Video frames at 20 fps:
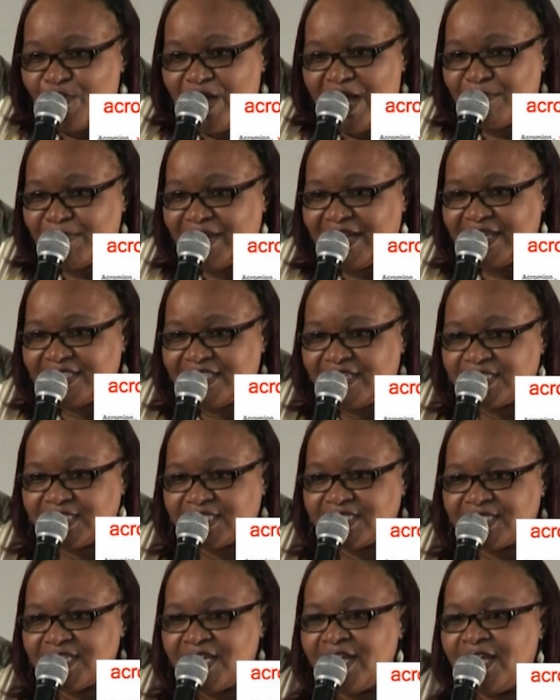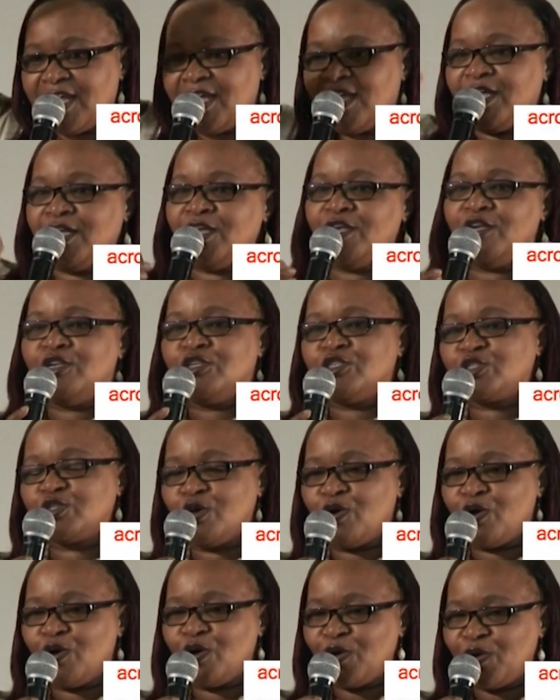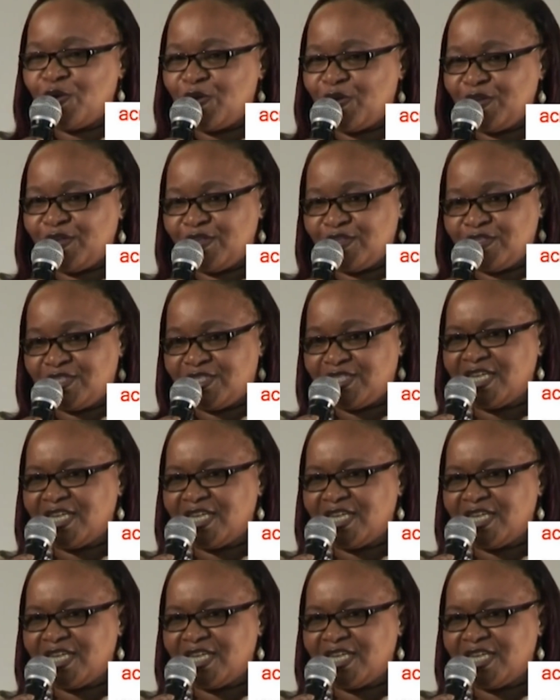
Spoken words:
your arm like this. So